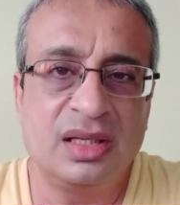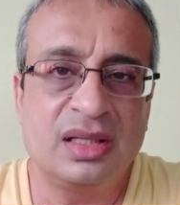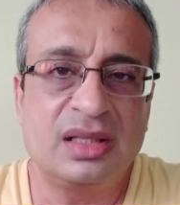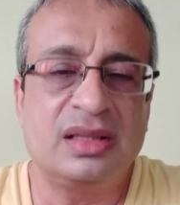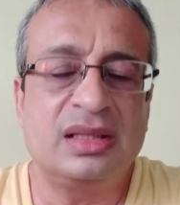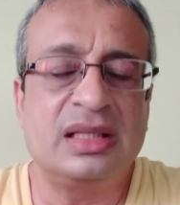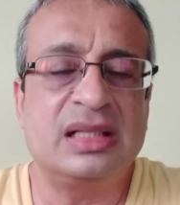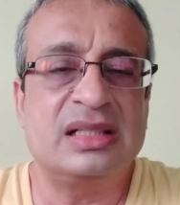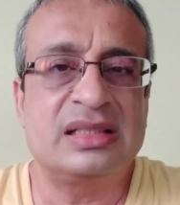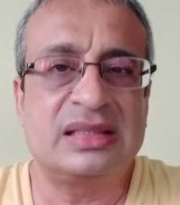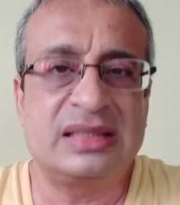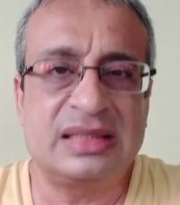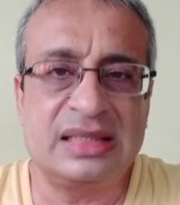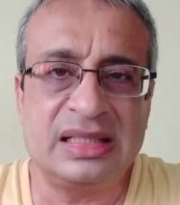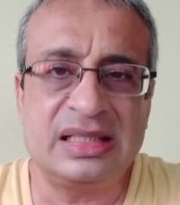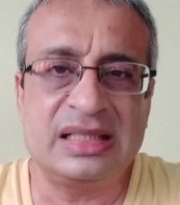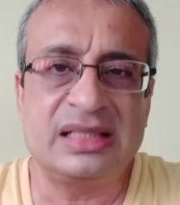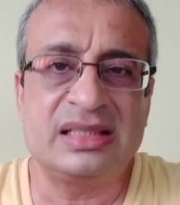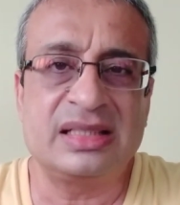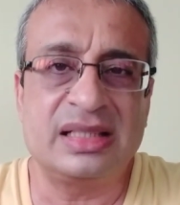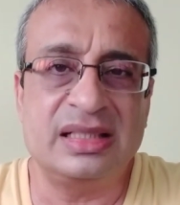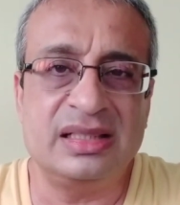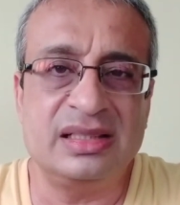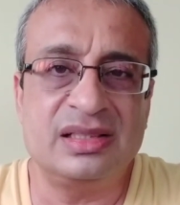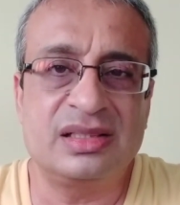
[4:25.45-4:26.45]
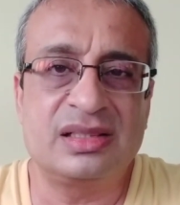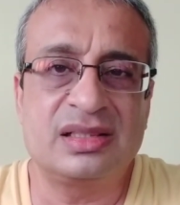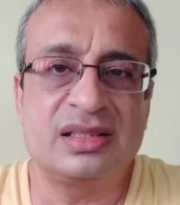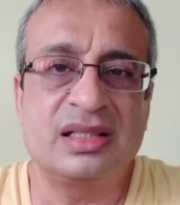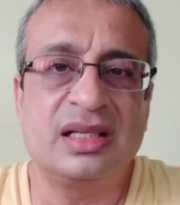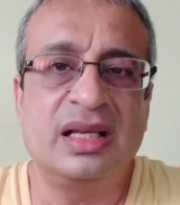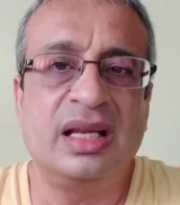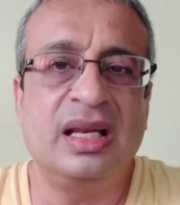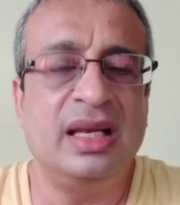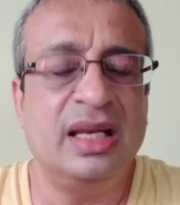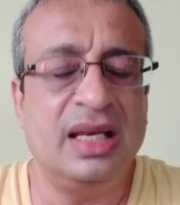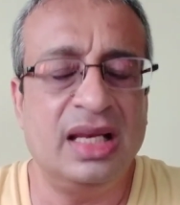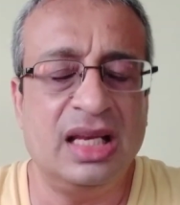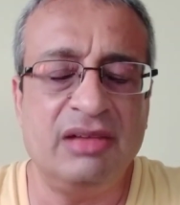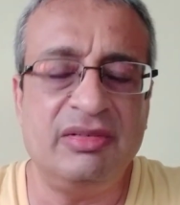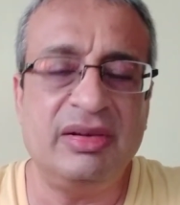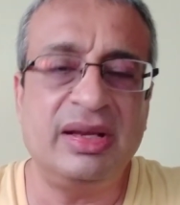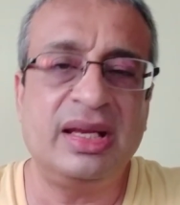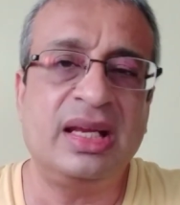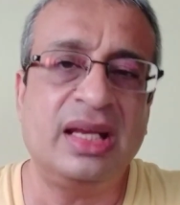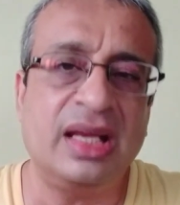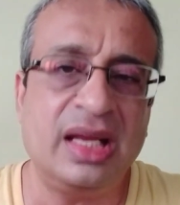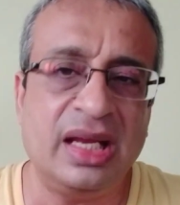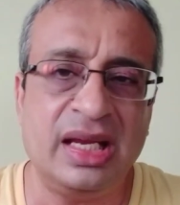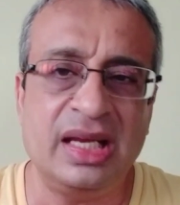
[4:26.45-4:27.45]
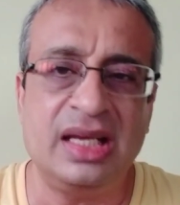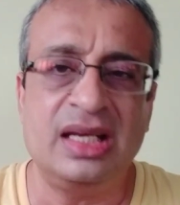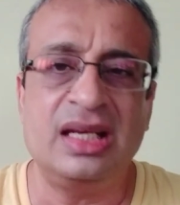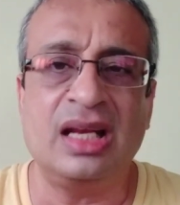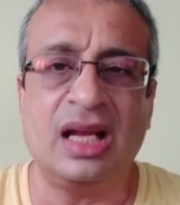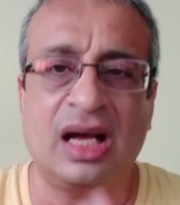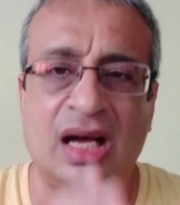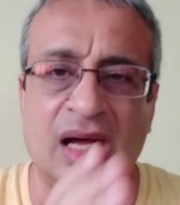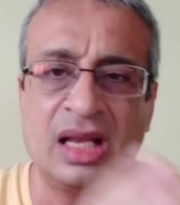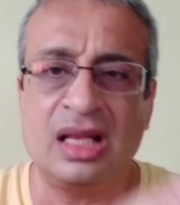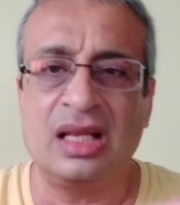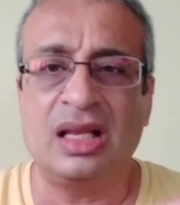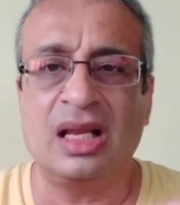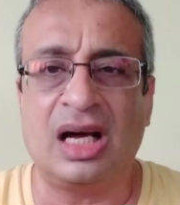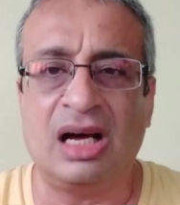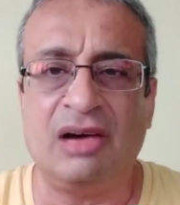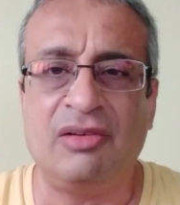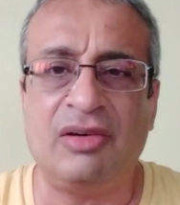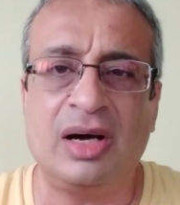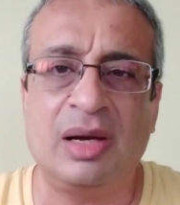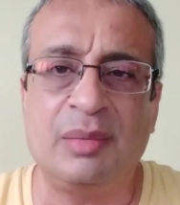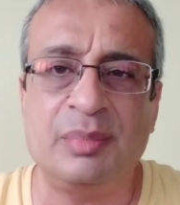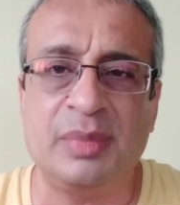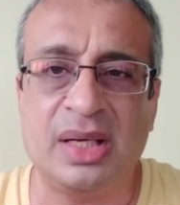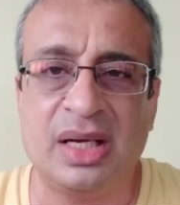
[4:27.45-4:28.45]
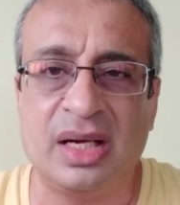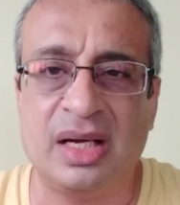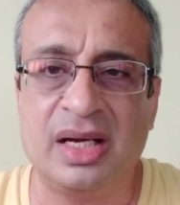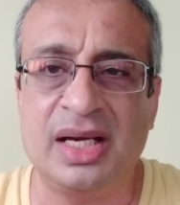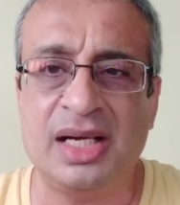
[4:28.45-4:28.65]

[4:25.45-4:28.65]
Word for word: the citizens living in Al Awamiya,